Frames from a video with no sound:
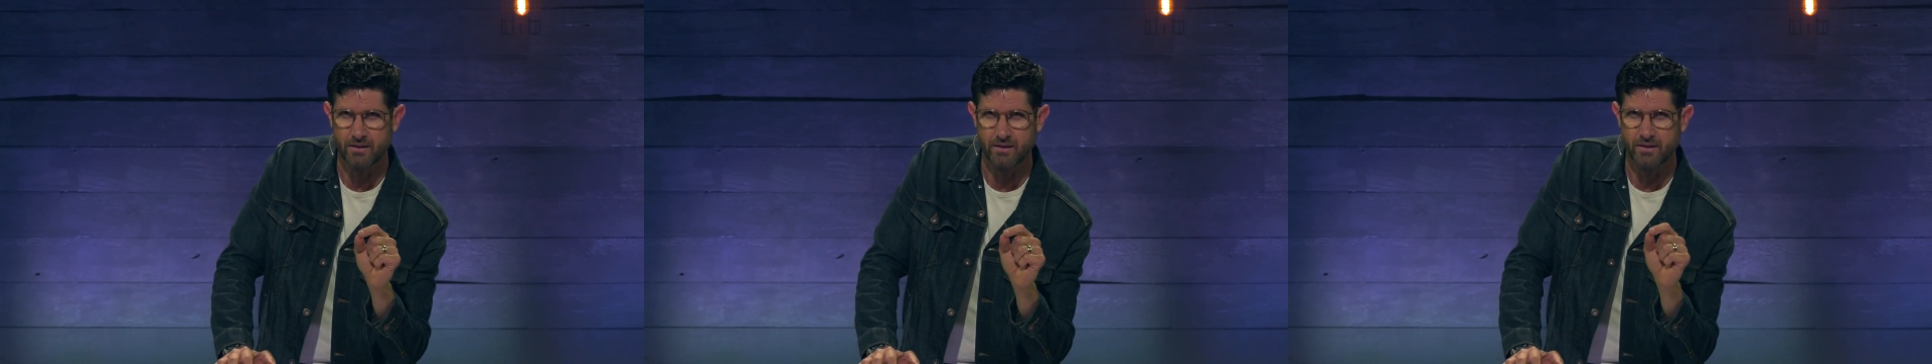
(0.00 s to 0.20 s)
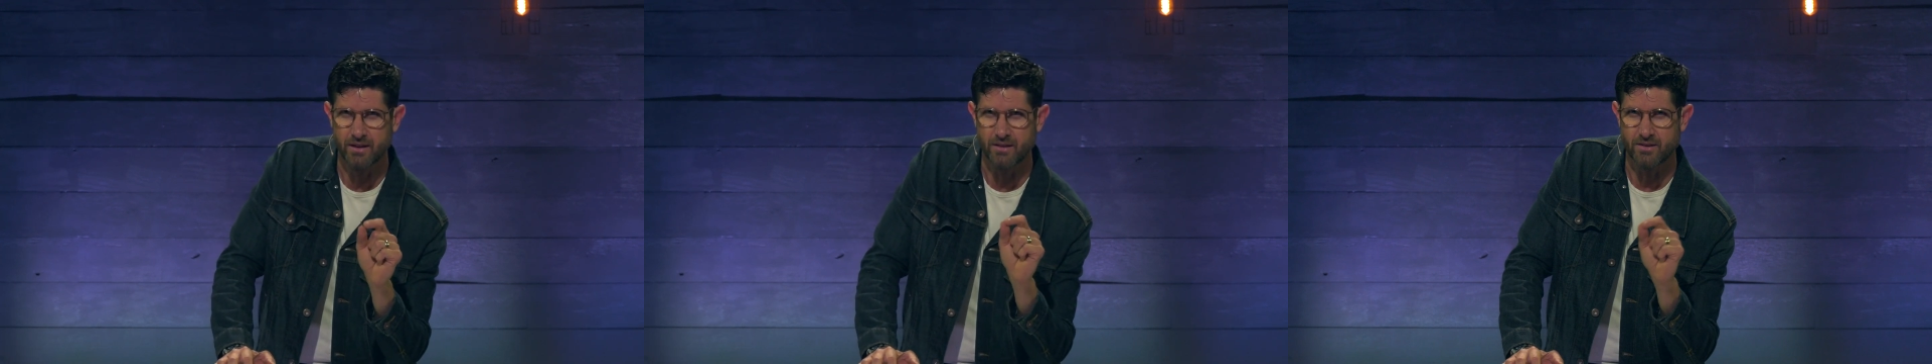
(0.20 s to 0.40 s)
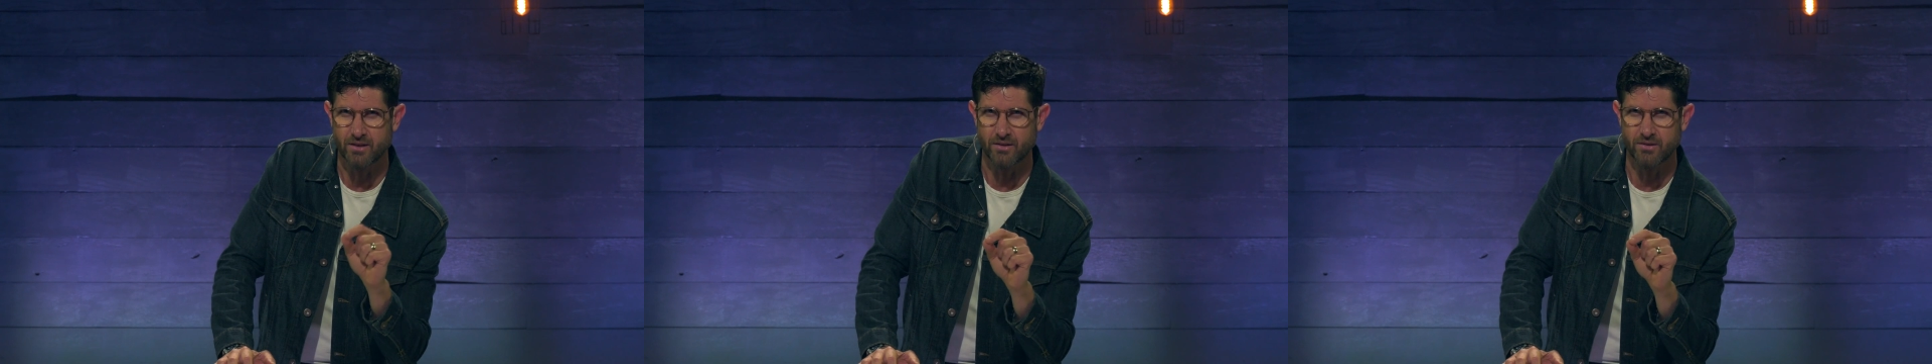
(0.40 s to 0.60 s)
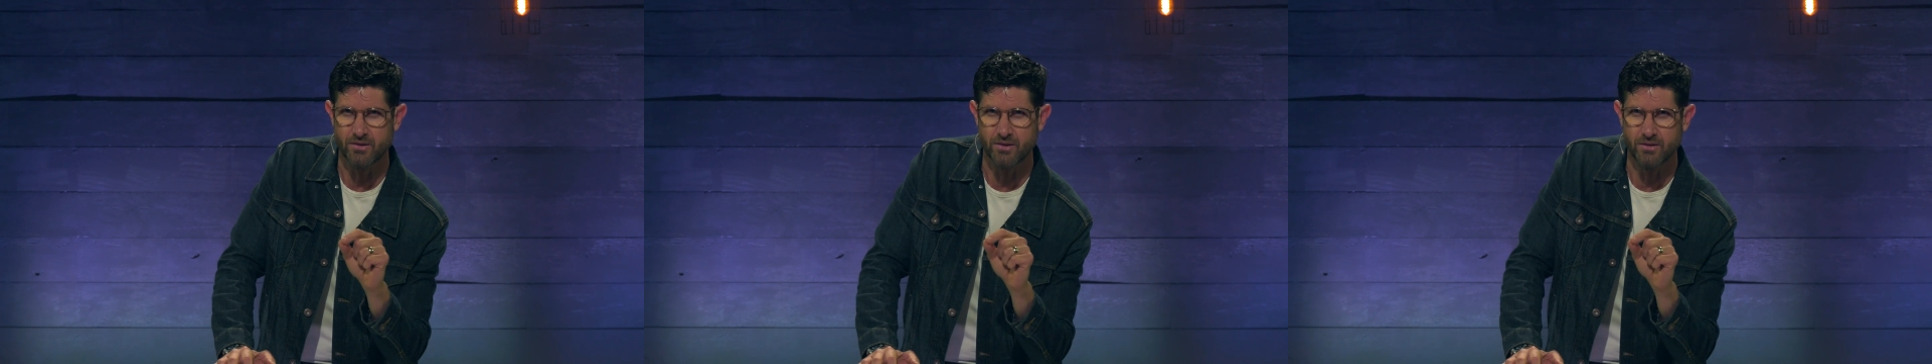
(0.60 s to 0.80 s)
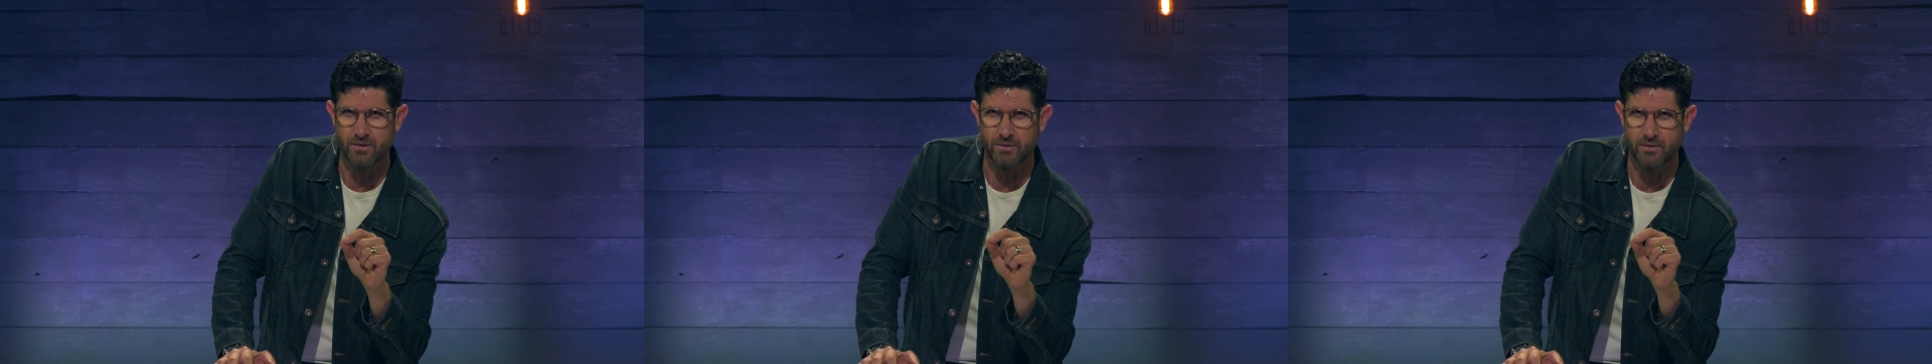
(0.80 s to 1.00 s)
that tells
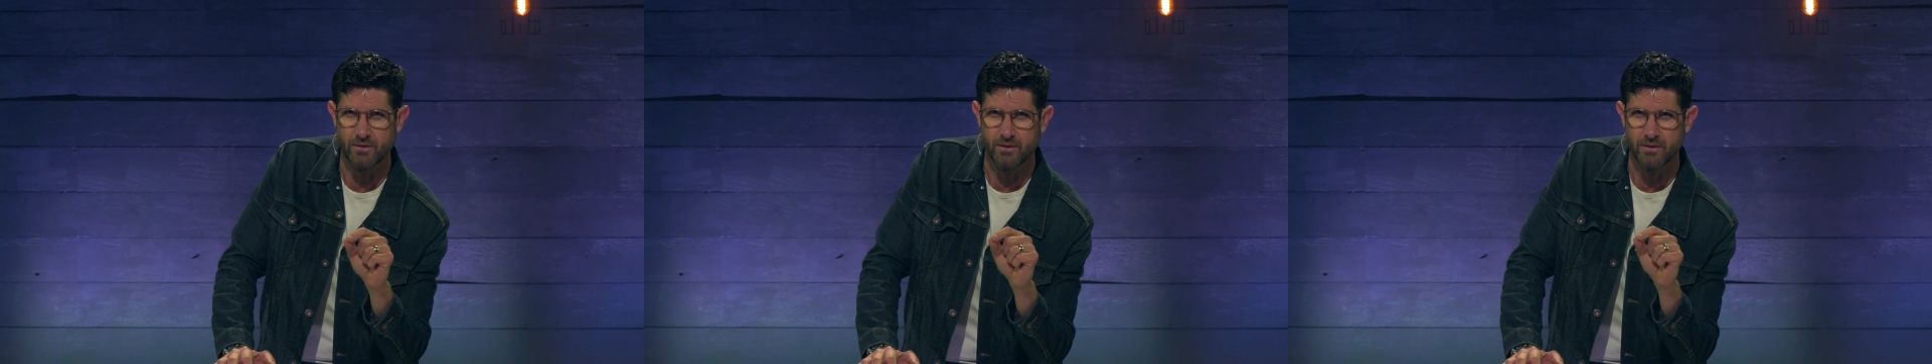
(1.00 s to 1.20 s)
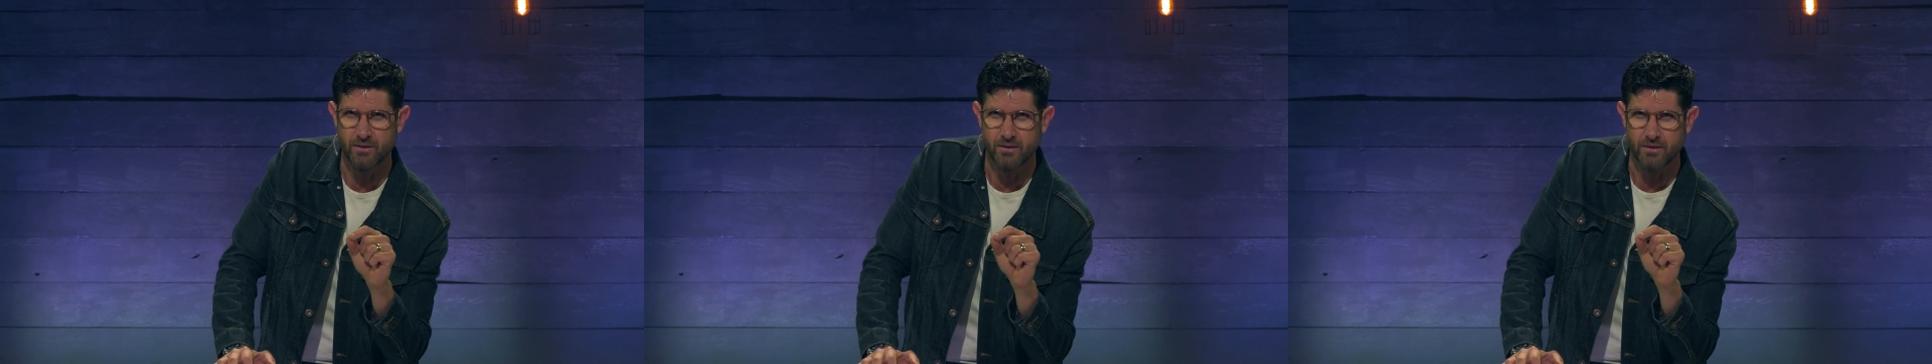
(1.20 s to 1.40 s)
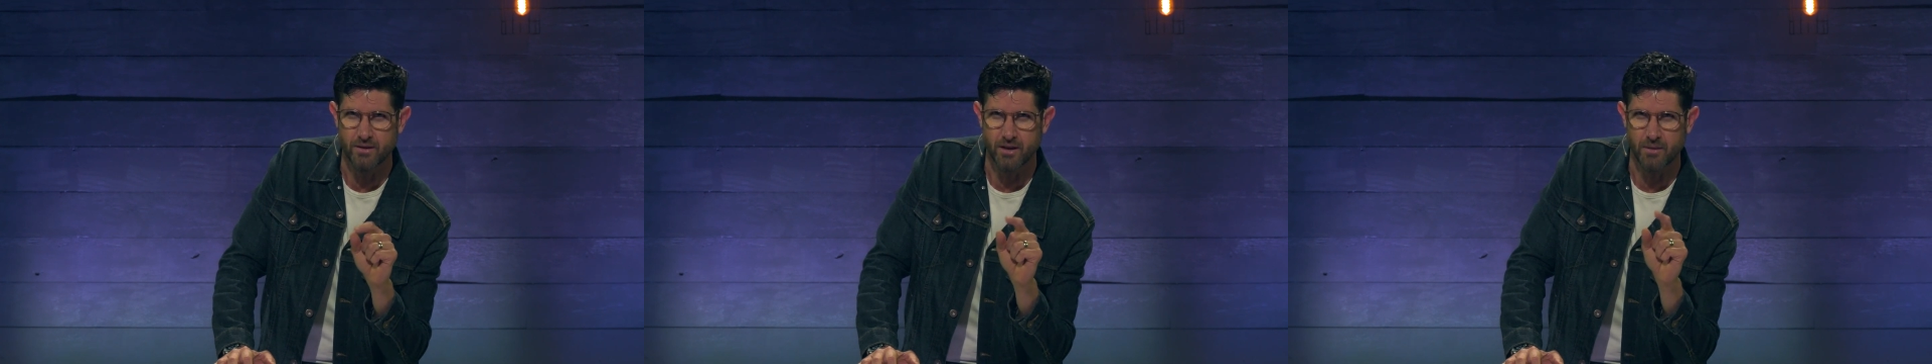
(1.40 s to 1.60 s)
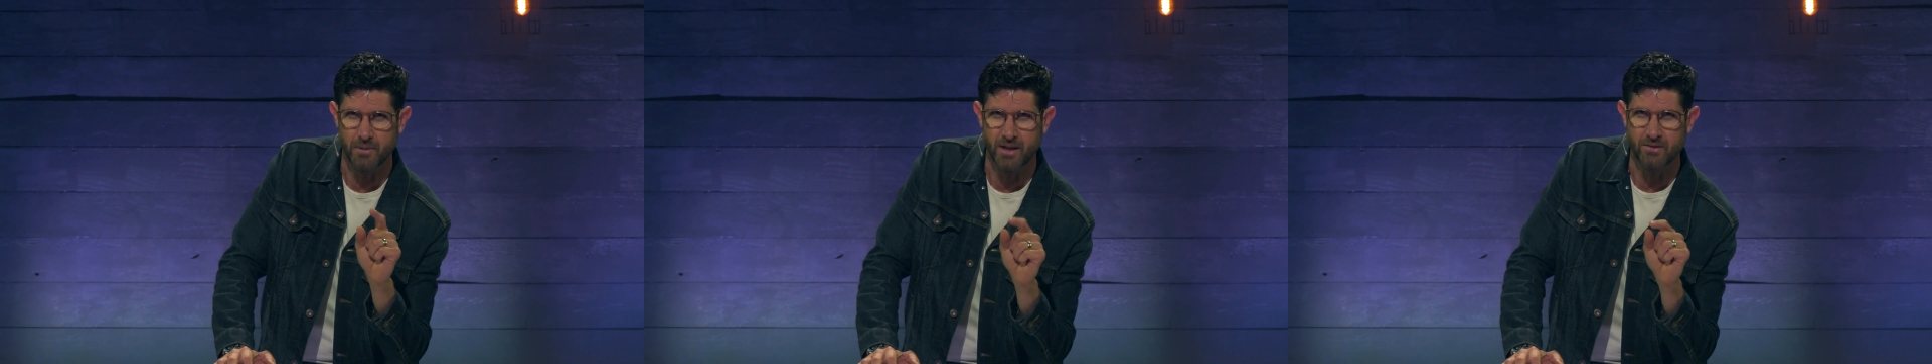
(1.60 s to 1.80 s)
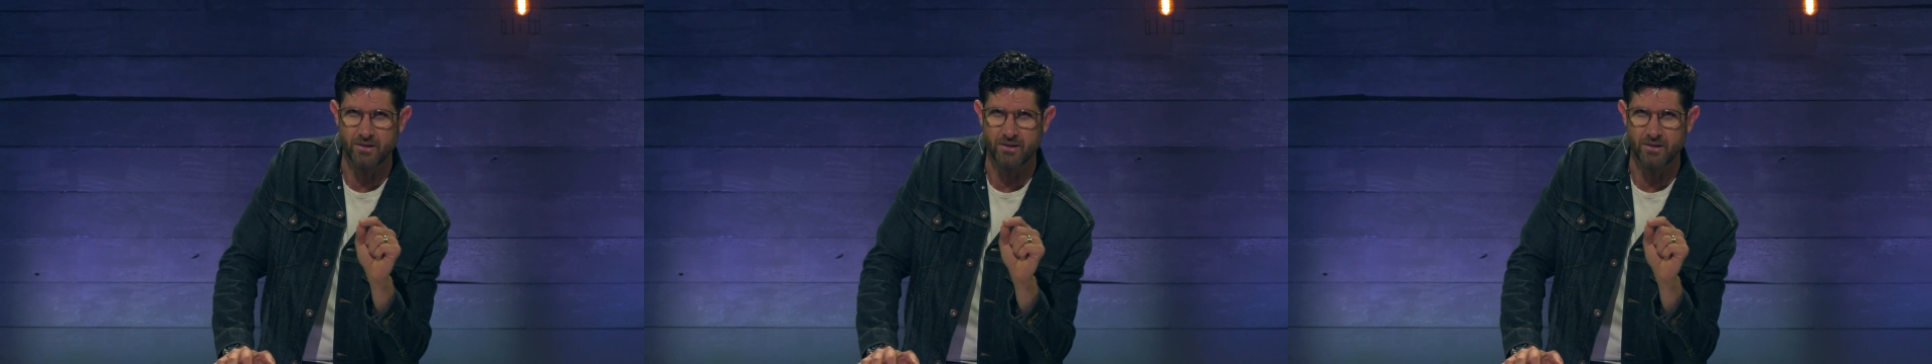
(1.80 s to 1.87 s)
you about